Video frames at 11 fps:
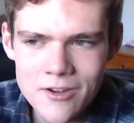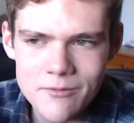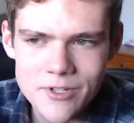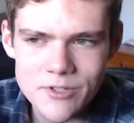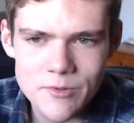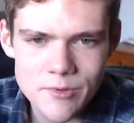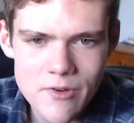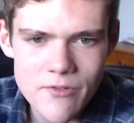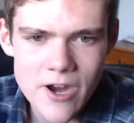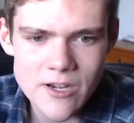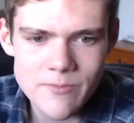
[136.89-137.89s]
which was
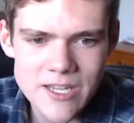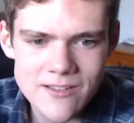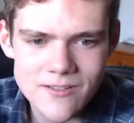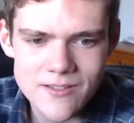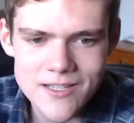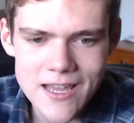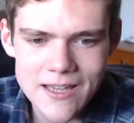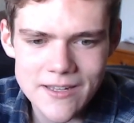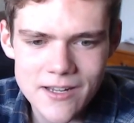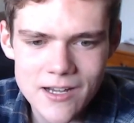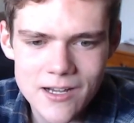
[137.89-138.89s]
refried beans
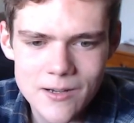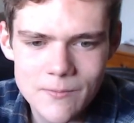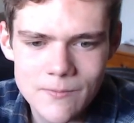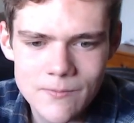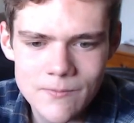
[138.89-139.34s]
and um,